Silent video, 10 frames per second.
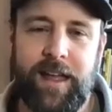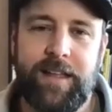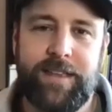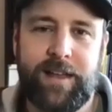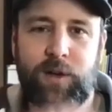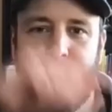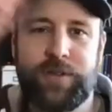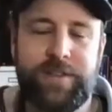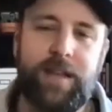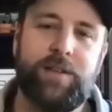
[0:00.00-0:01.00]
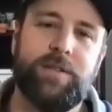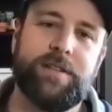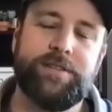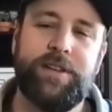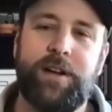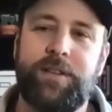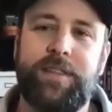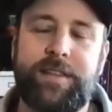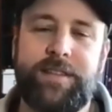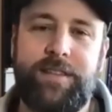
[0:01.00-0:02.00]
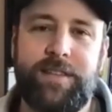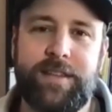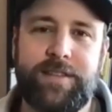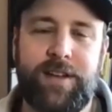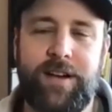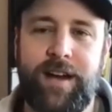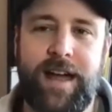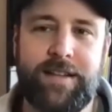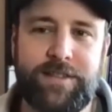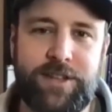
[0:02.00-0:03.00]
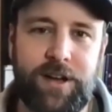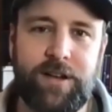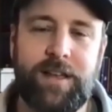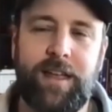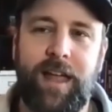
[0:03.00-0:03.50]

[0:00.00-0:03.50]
like a cool cycle because you know this this started out as a joke